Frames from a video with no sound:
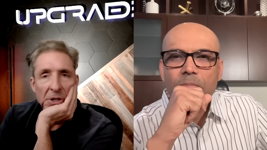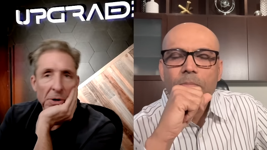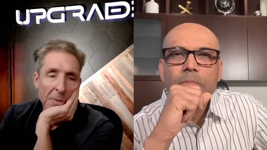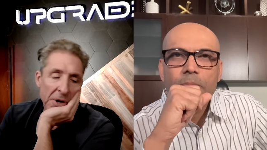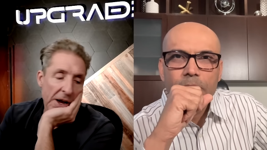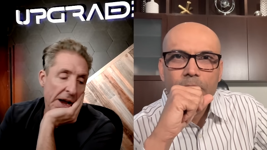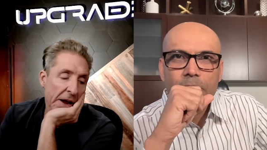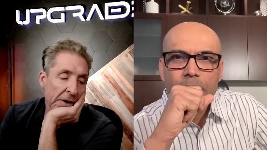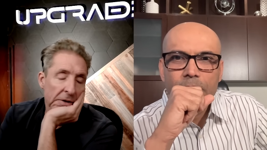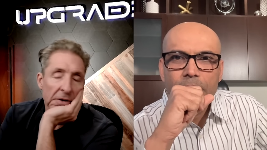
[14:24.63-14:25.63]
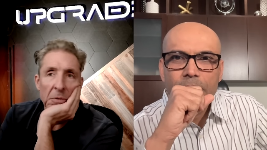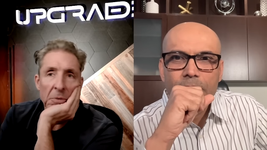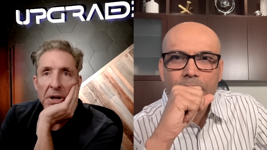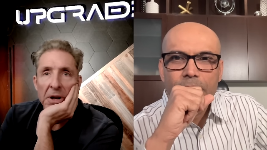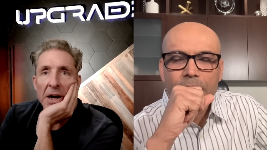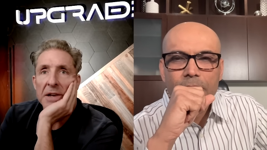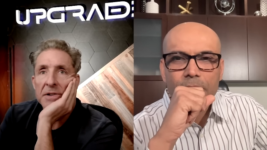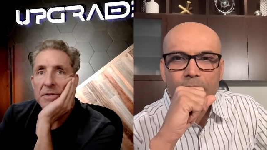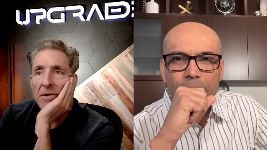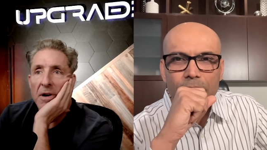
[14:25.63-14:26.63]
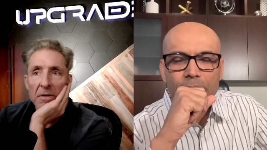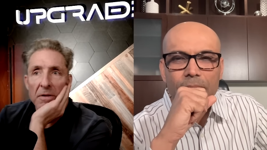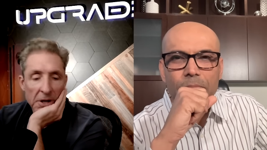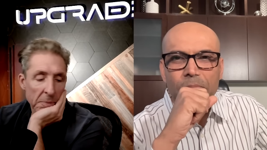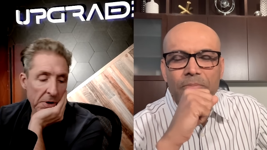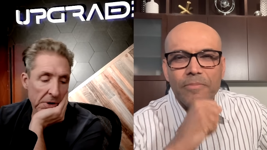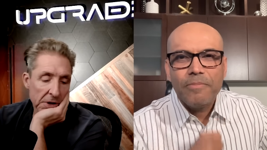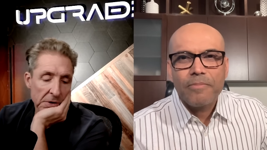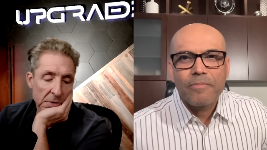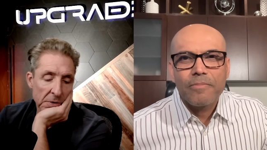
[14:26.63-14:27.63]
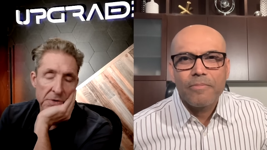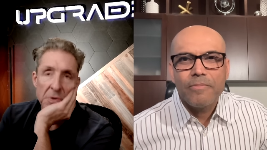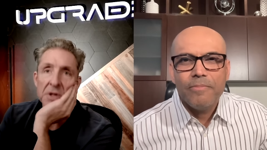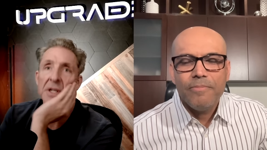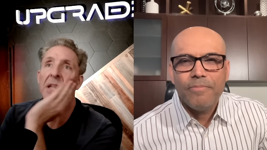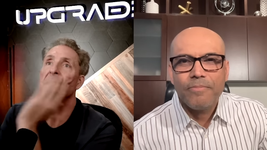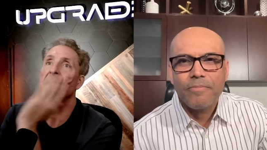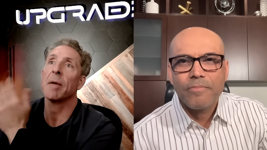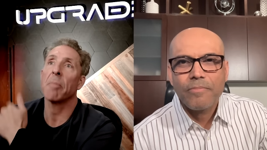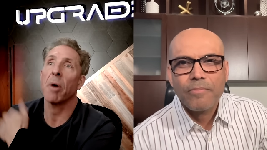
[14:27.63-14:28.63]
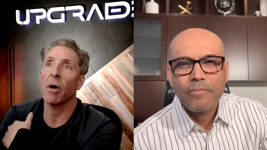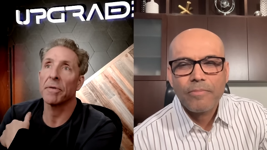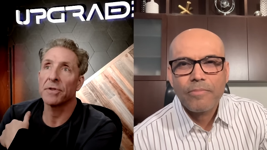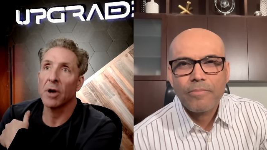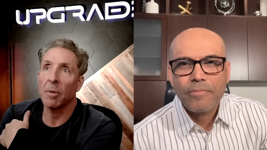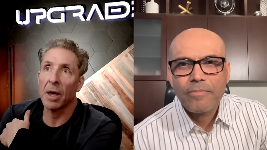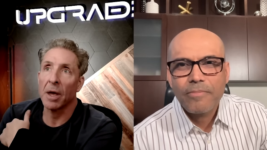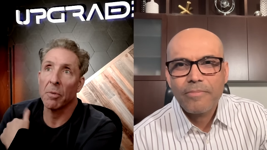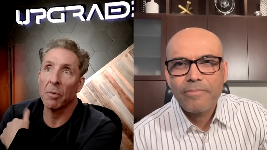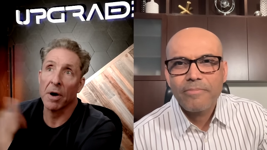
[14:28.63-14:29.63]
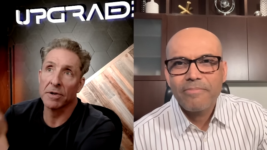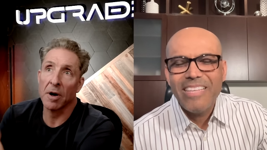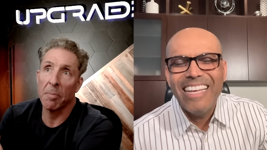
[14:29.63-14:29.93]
Speaker 1: So I'm a guy, and, and what guys typically do is we just take the same bar of soap that we wash our